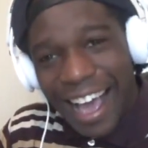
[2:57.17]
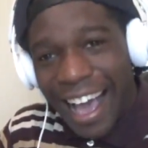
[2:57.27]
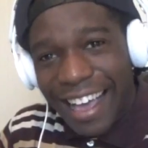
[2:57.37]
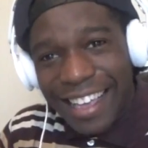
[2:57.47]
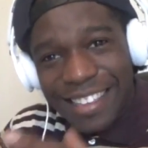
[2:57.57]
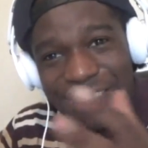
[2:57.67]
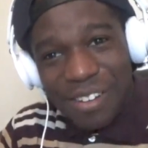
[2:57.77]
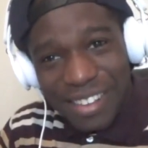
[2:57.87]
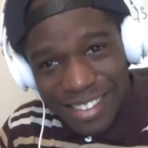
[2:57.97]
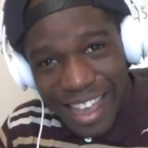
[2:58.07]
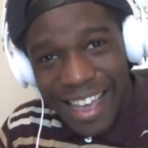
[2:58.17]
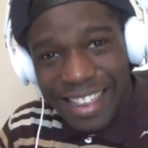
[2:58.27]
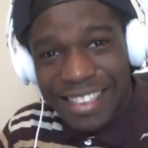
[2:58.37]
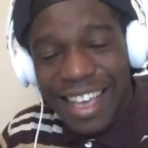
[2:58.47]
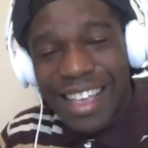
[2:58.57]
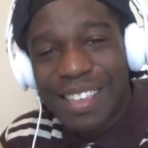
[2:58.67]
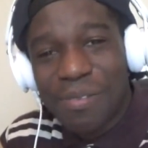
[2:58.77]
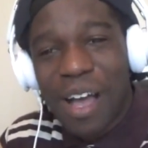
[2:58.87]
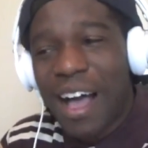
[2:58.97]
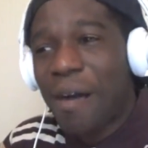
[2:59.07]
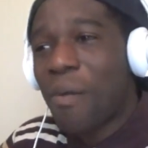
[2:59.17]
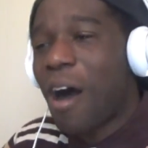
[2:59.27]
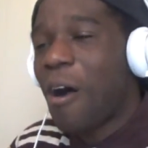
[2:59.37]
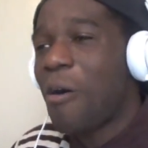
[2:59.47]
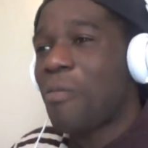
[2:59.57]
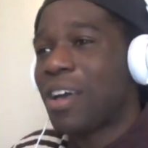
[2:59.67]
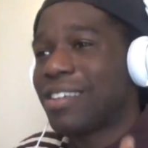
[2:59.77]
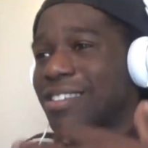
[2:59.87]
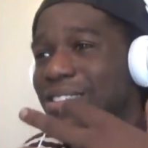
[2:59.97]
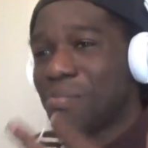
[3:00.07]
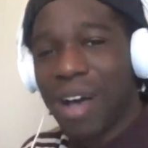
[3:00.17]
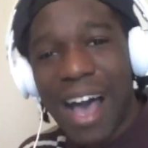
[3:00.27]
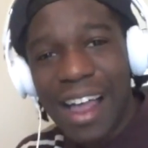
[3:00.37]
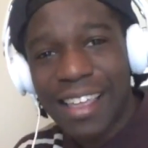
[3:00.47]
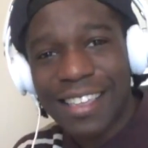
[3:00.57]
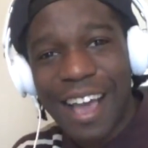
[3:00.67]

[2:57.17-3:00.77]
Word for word: I get so excited. That's why I'm always smiling,